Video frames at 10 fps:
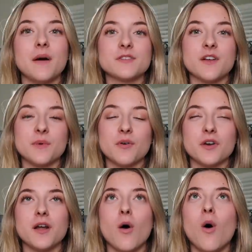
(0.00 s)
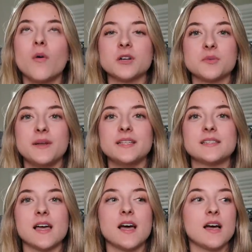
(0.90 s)
That was fun. We ordered a whole bunch of
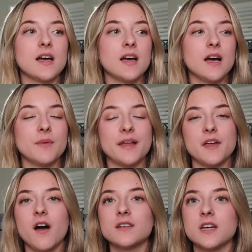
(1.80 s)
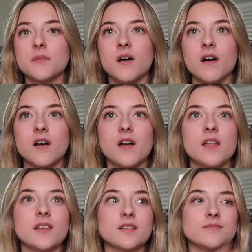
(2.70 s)
pizza. Uh, we had the hot tub
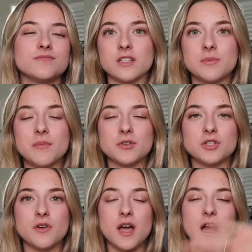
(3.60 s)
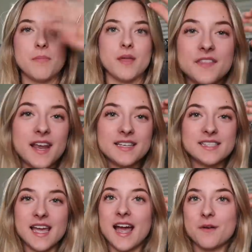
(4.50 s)
on. Lots of people showed up. The next
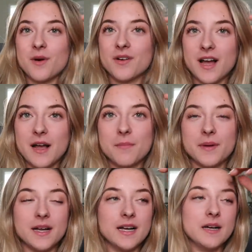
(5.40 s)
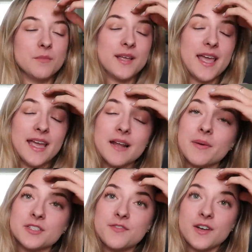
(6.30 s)
day I woke up. Um, we ate a
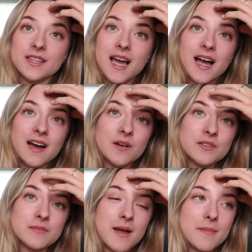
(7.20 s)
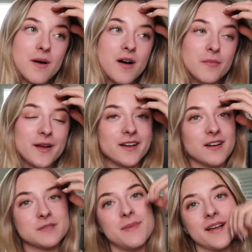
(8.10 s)
bunch of food at the house. My mom went and
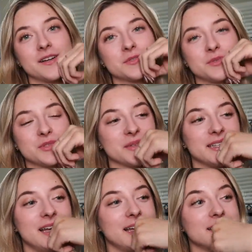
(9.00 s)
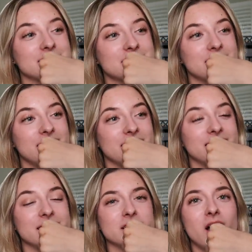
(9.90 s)
got us bagels, which was really nice.
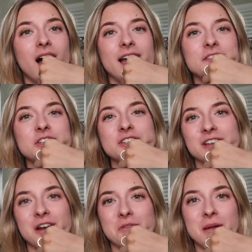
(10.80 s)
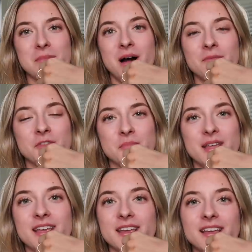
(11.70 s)
And I have to shout out my mom for
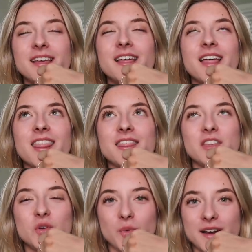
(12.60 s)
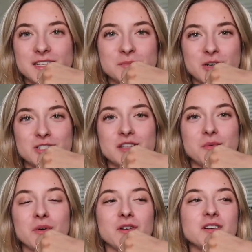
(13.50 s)
being the greatest person in
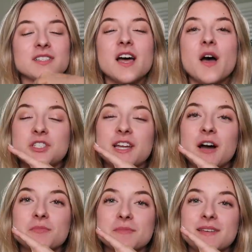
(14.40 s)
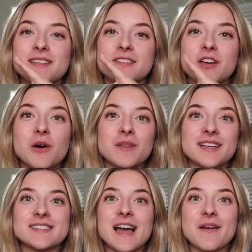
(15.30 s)
the world. She helped me go
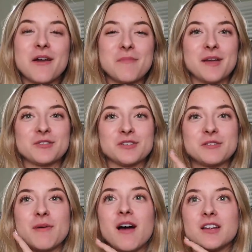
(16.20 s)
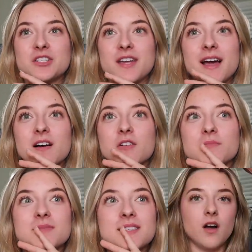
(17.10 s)
like scout out a picture spot. She
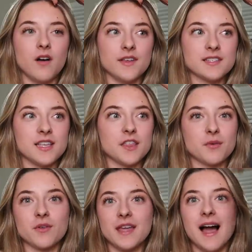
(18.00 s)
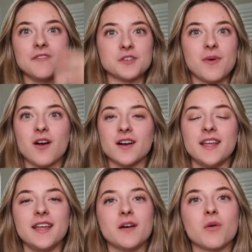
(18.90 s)
helped obviously throw the after
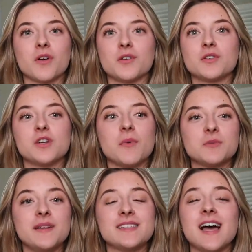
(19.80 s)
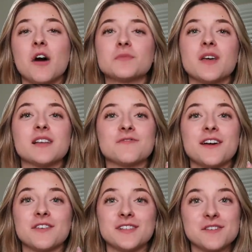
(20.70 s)
party, ordered so much pizza, helped us
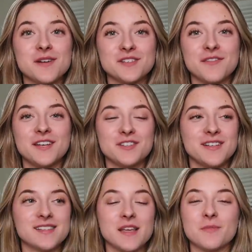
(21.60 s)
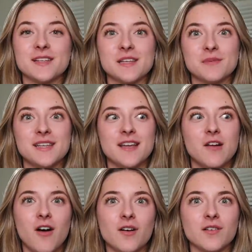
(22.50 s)
find our dinner reservations, a place that would
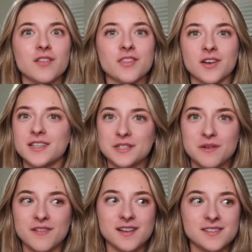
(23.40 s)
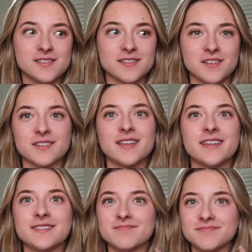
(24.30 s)
take all thirty-two of us,
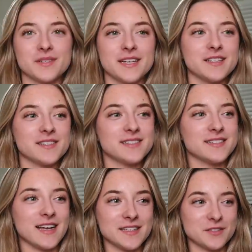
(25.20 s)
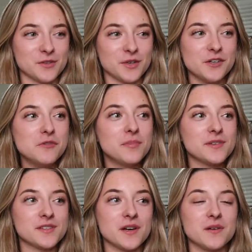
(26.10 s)
literally ridiculously sized group.
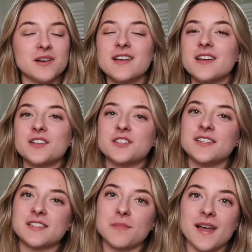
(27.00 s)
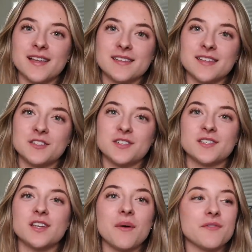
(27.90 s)
So she is the best and
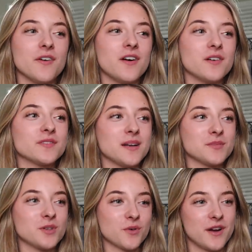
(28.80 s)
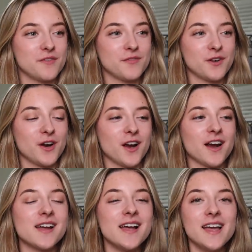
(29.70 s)
she's so involved and I'm so grateful for
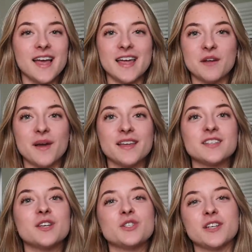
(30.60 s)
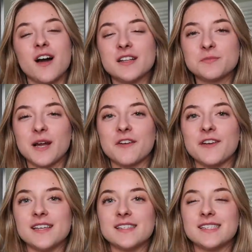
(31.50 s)
her. Anyway, she got us
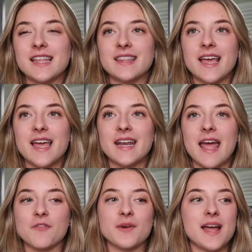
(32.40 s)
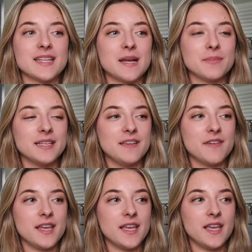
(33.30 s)
breakfast and then everyone ended up
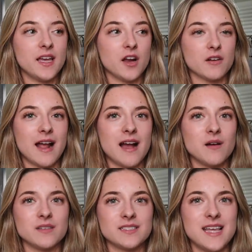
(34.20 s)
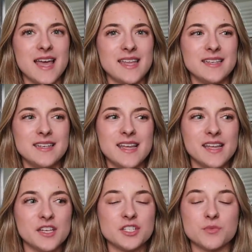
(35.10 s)
leaving around
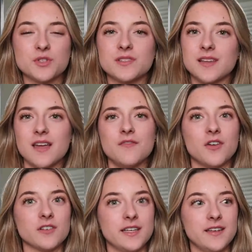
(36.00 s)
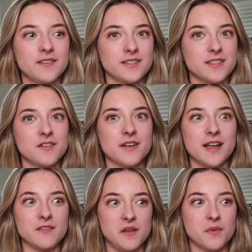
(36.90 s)
ten-ish, which is kind of early considering
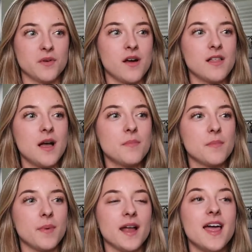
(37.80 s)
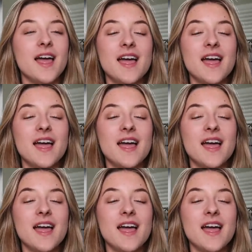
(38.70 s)
how late we were all up. But